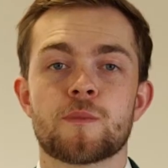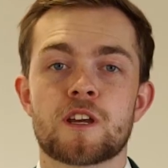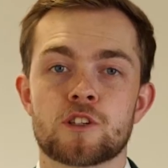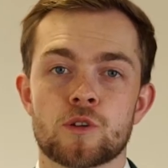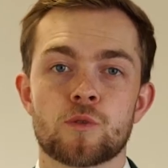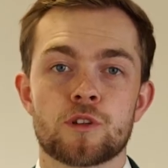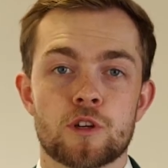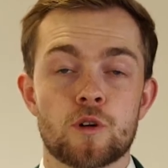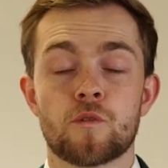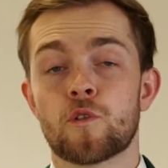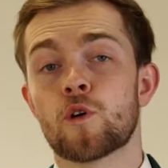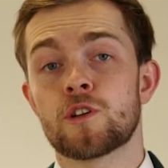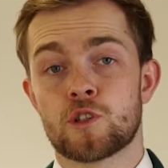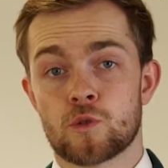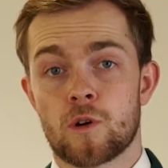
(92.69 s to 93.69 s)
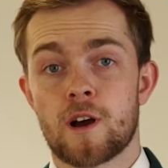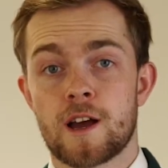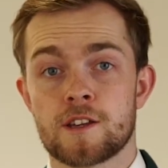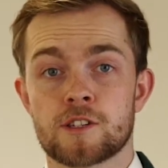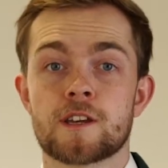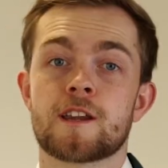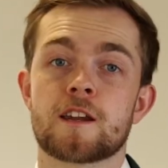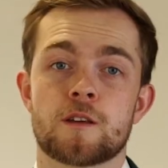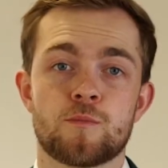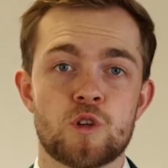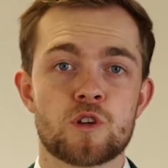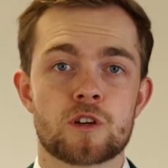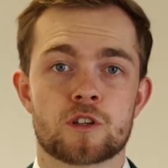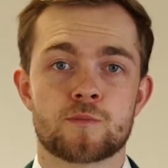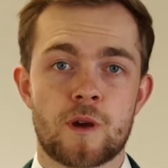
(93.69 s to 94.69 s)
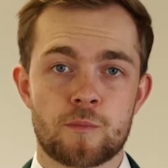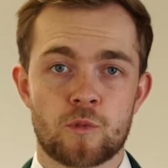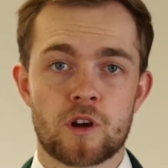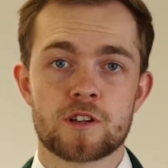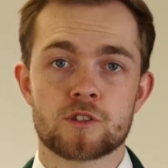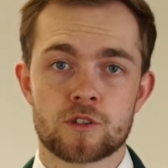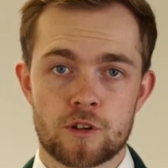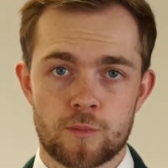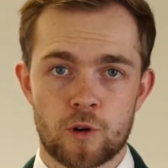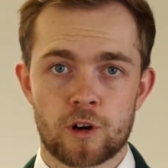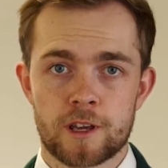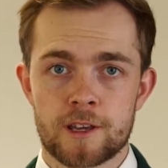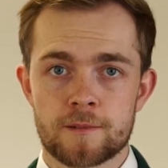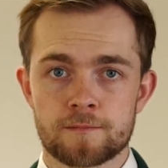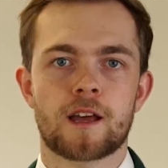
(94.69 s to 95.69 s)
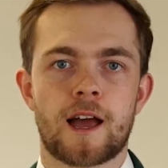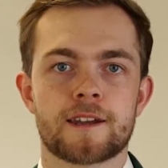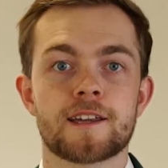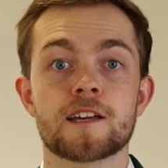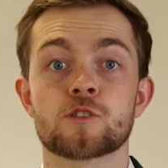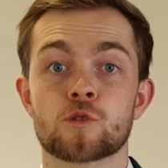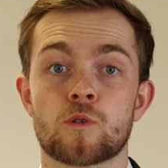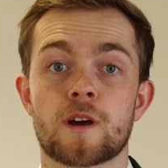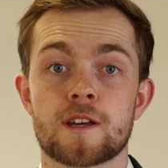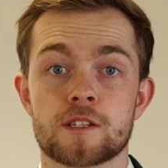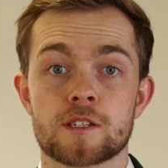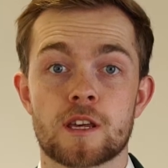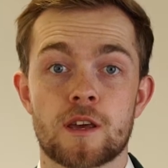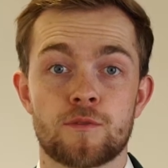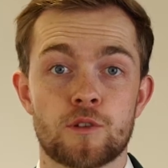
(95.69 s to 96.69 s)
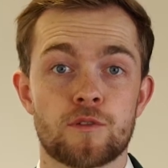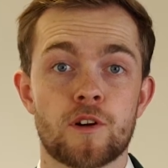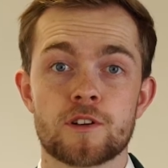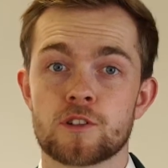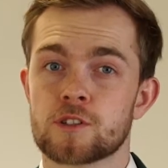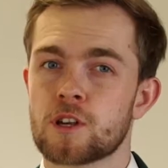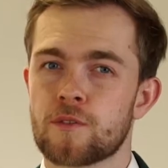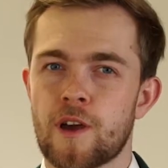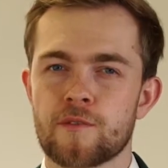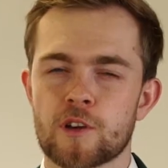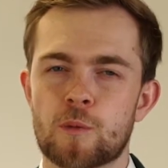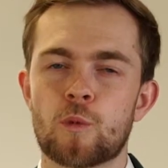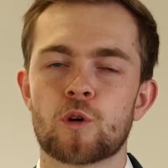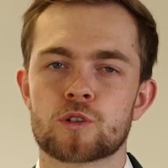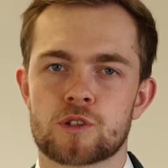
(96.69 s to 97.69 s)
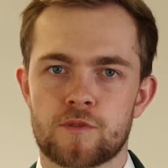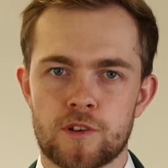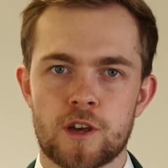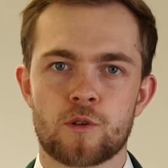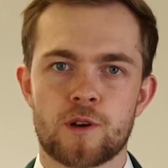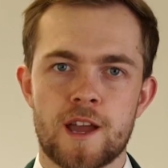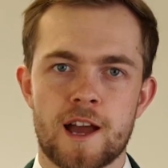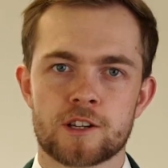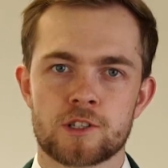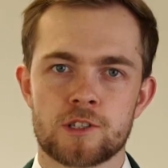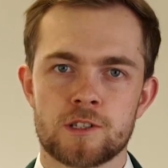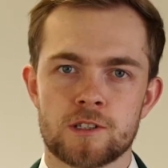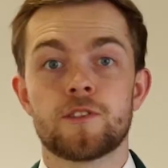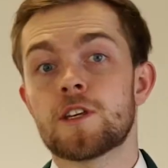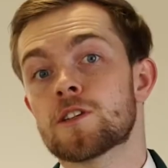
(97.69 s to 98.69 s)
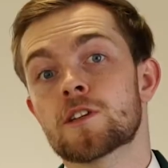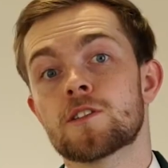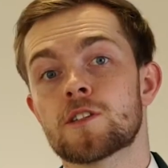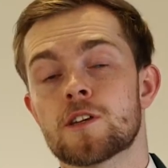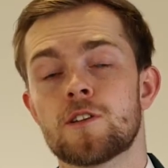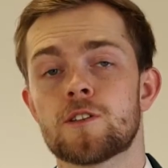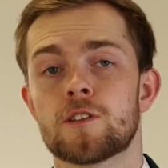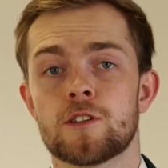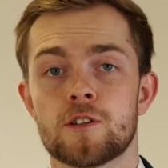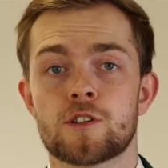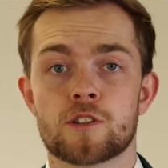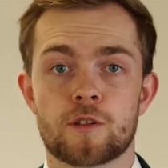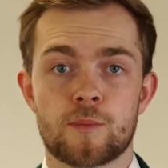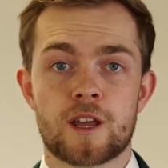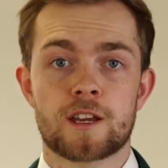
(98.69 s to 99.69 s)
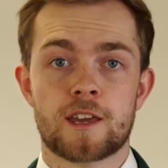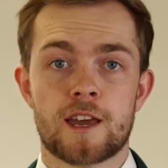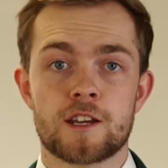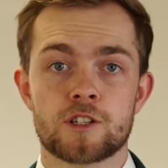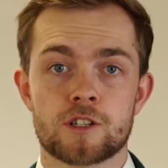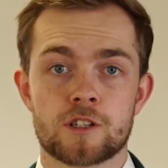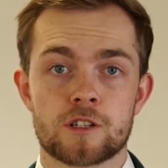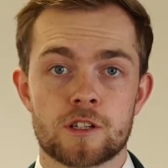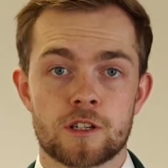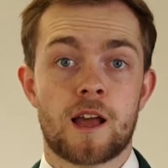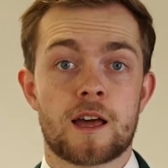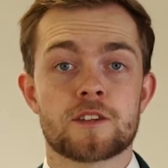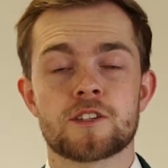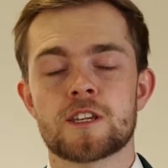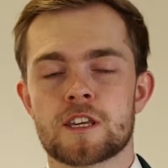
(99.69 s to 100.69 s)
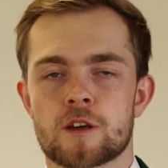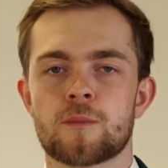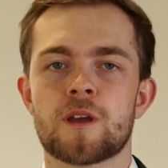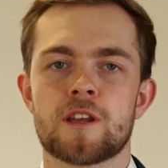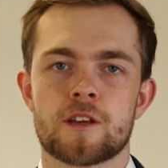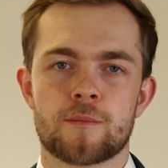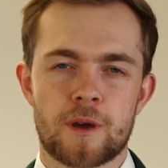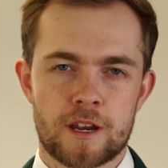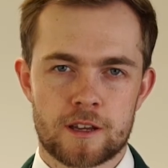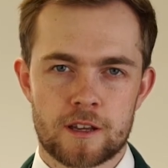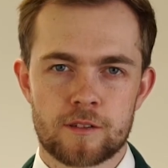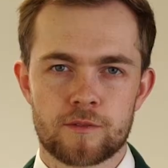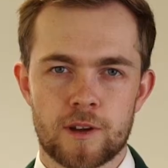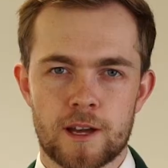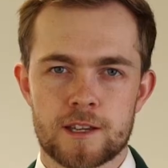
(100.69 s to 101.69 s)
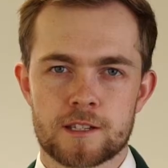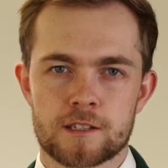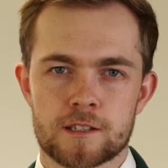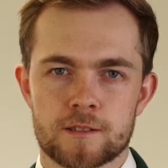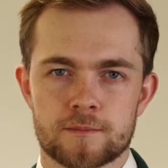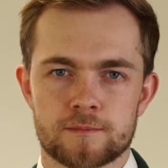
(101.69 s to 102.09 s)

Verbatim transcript: make sure that you avoid your eyes and any mucous membranes in your body. And as always, if you find yourself having a more severe reaction, discontinue the use of the medication and seek immediate medical advice.